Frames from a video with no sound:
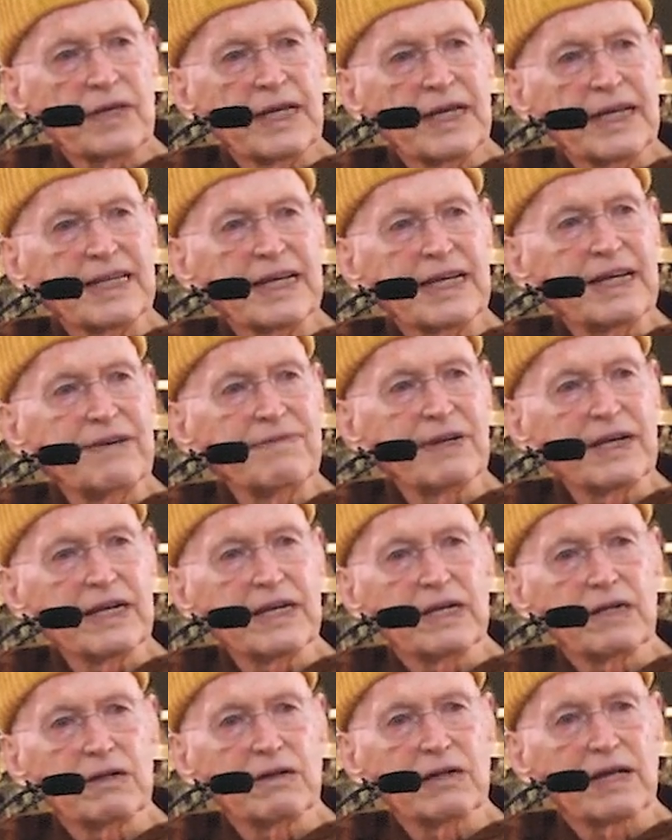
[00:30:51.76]
in the
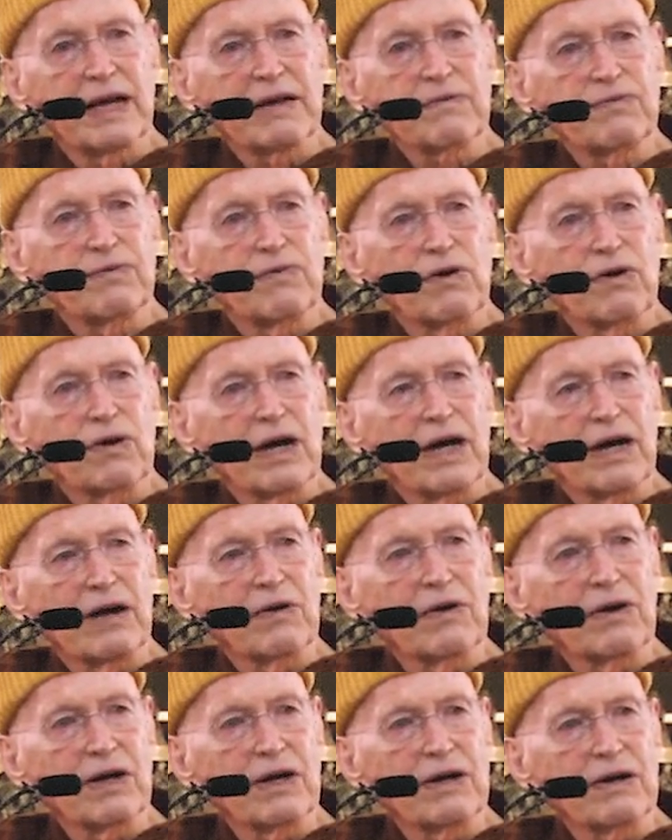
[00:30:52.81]
evening to like 4
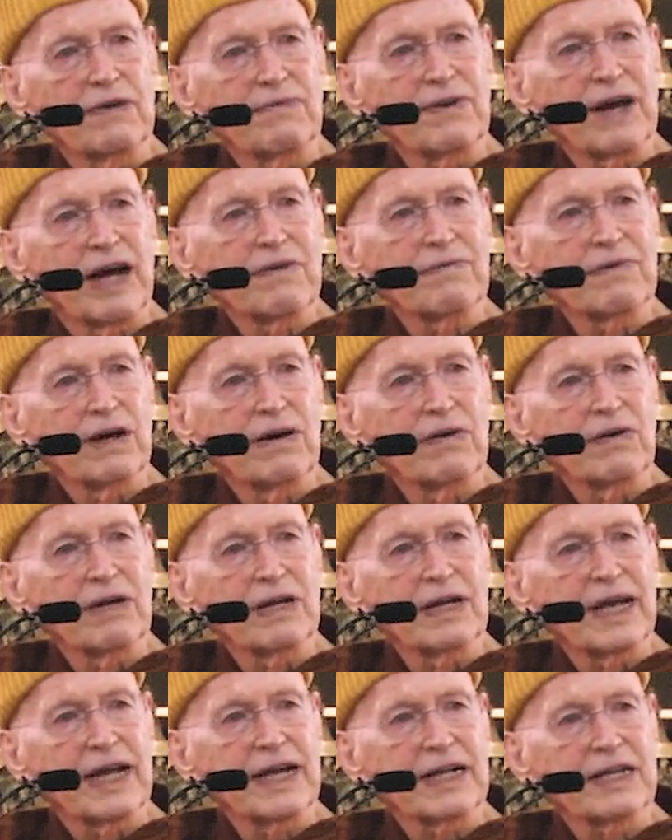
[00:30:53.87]
hour, 5 hour
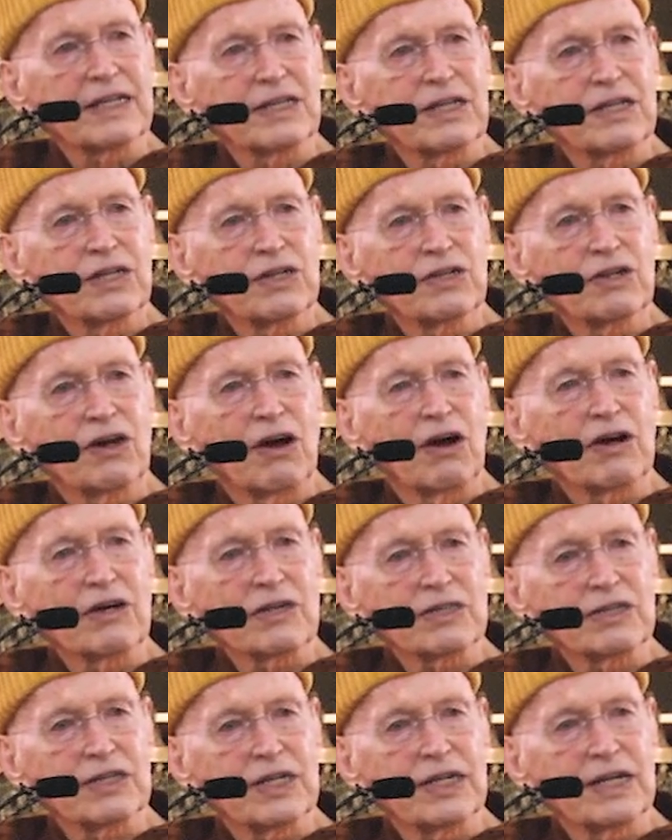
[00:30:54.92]
length
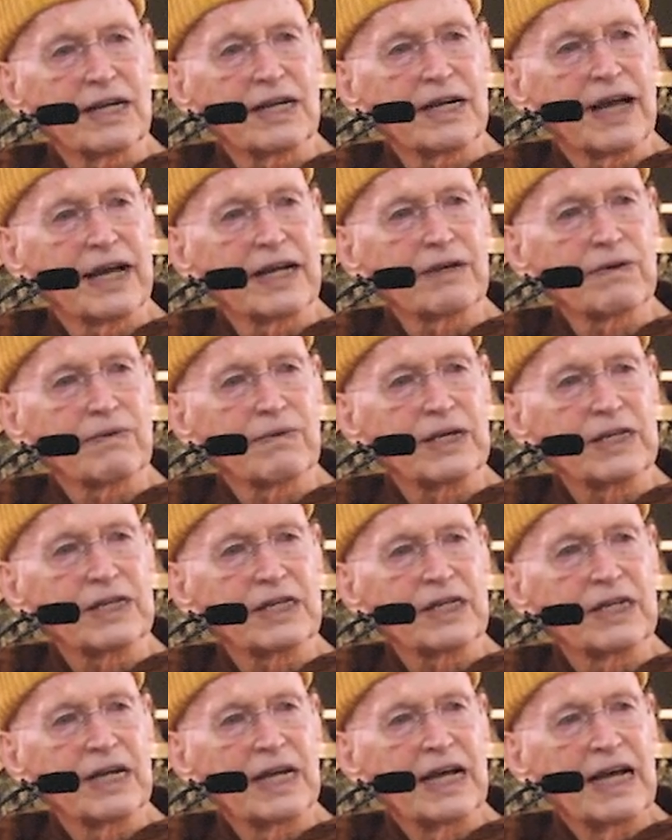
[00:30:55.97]
talks in a language